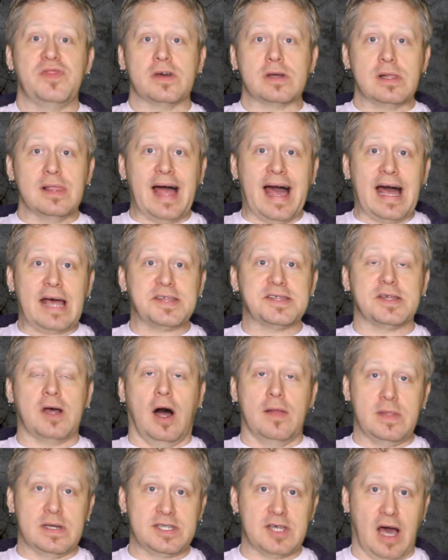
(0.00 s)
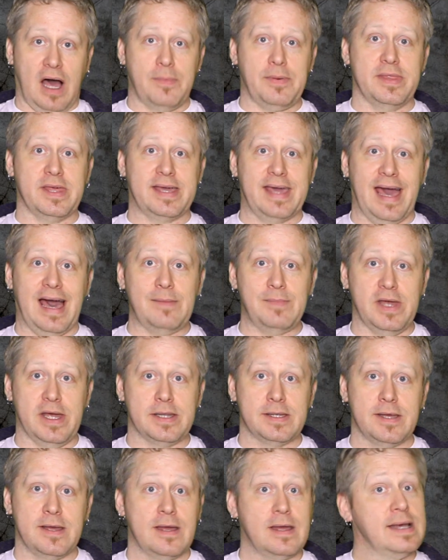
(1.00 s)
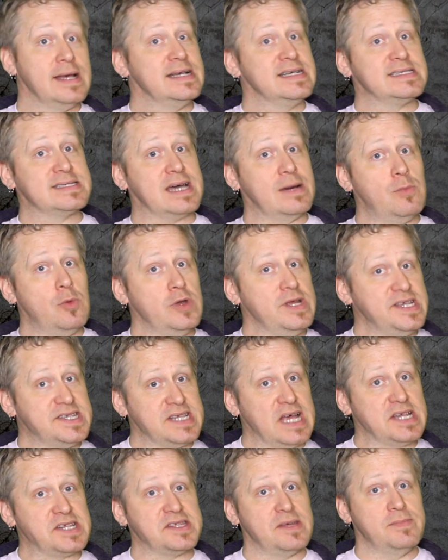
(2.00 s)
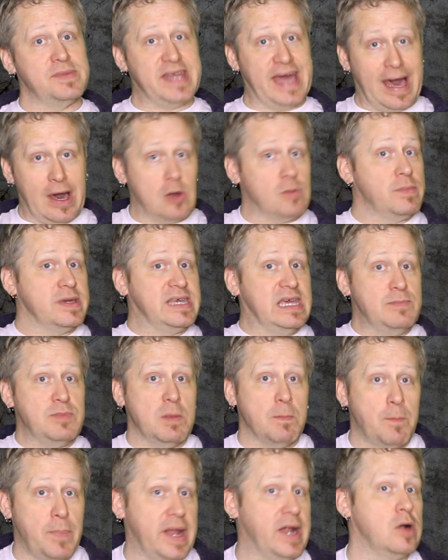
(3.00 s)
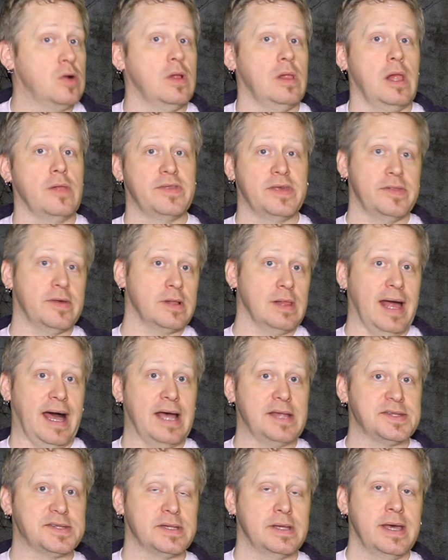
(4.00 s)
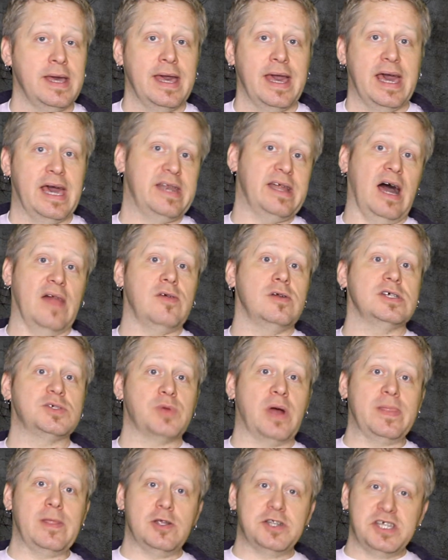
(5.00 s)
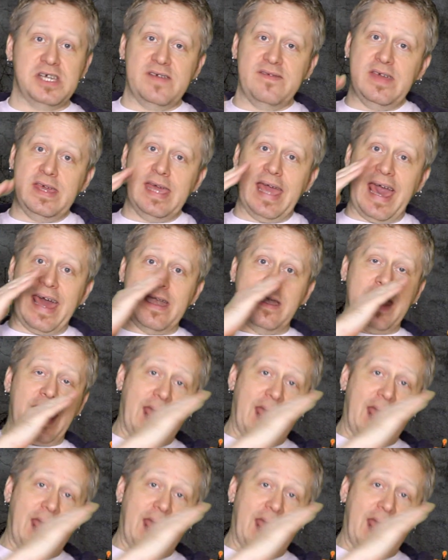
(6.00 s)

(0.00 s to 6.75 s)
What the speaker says: the glass on the top of the cabinet. Some recess them down but keep them parallel to the glass, and others run their TV at an